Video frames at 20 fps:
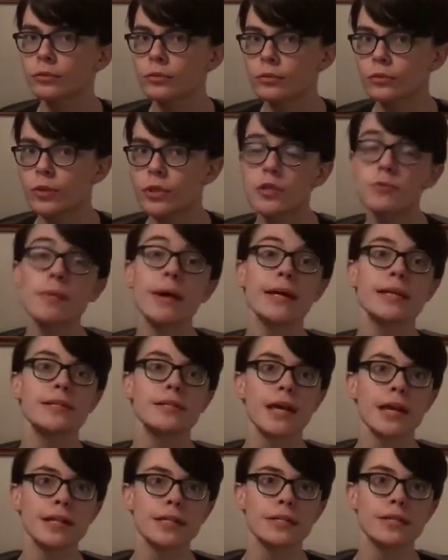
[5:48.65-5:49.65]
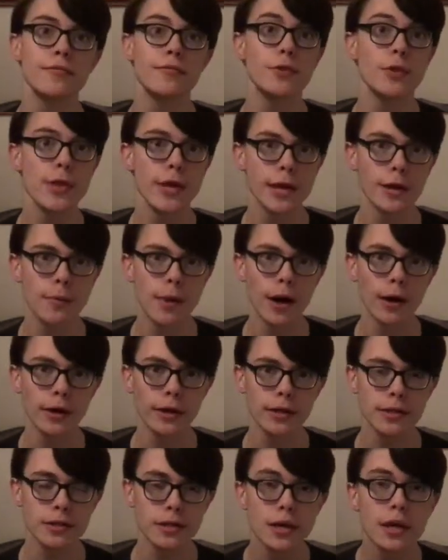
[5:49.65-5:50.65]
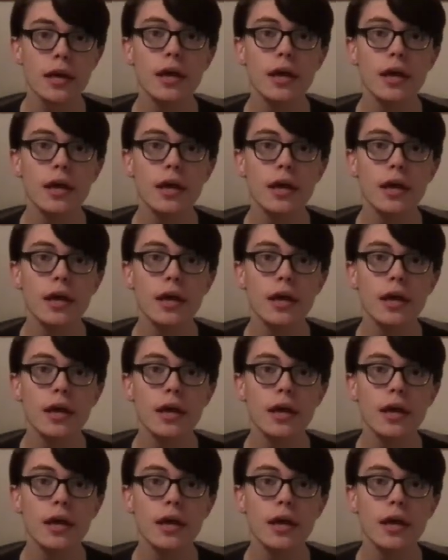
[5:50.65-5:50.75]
which makes sense if you think about it.